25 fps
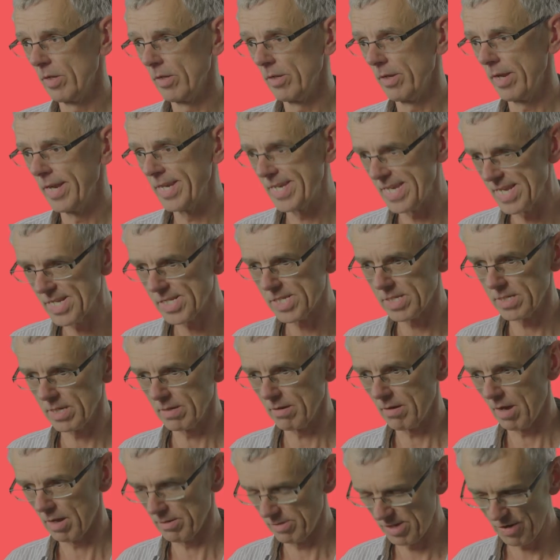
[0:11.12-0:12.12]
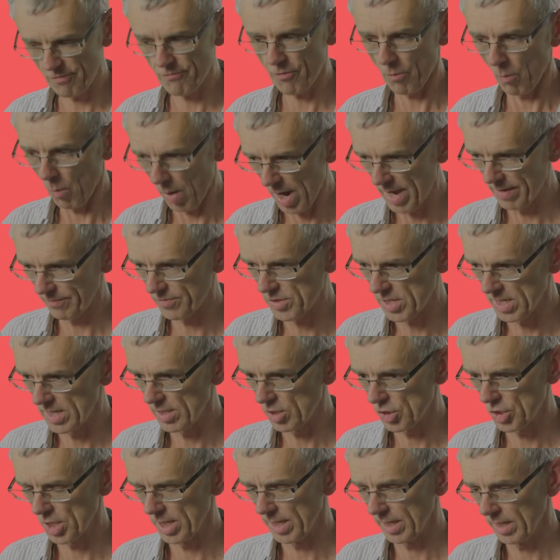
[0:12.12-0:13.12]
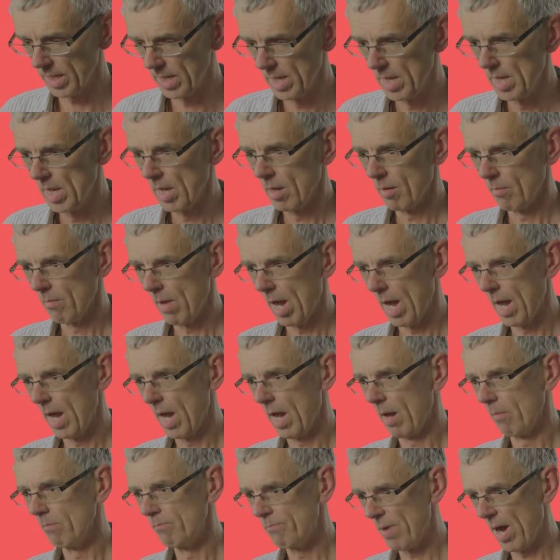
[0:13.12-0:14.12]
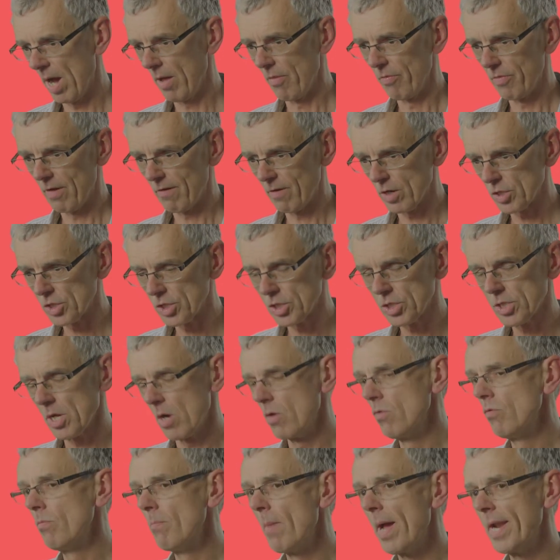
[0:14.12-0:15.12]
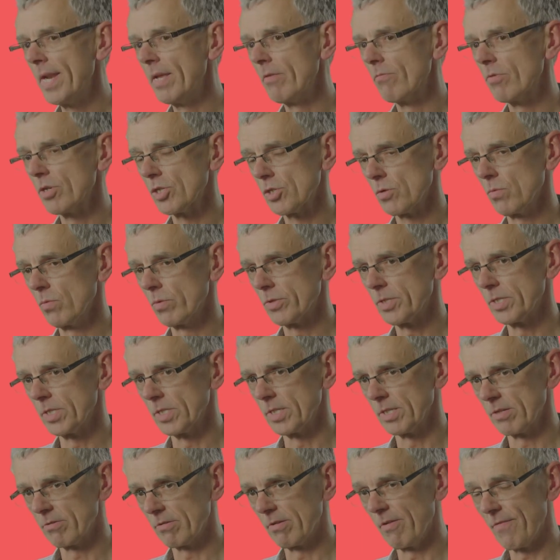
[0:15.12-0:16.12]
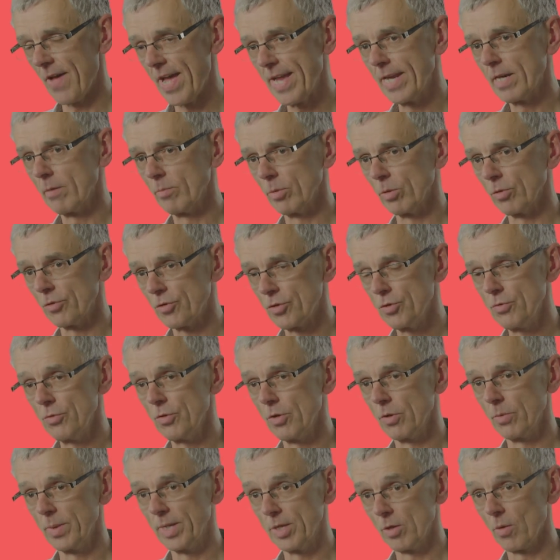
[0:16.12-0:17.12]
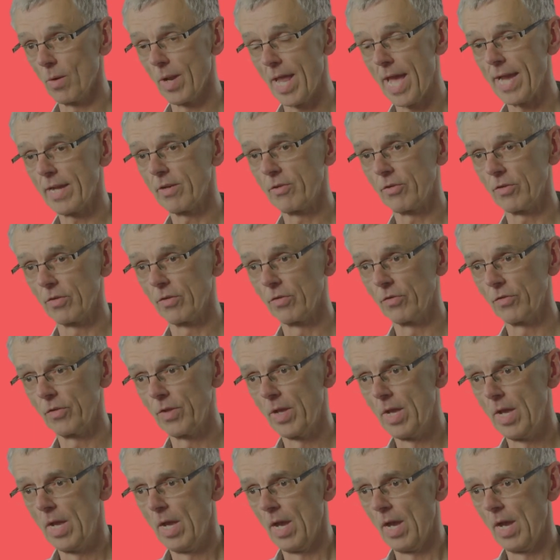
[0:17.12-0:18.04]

it is a different way of teaching, uh, but there are so many resources that are available to you in your lectures.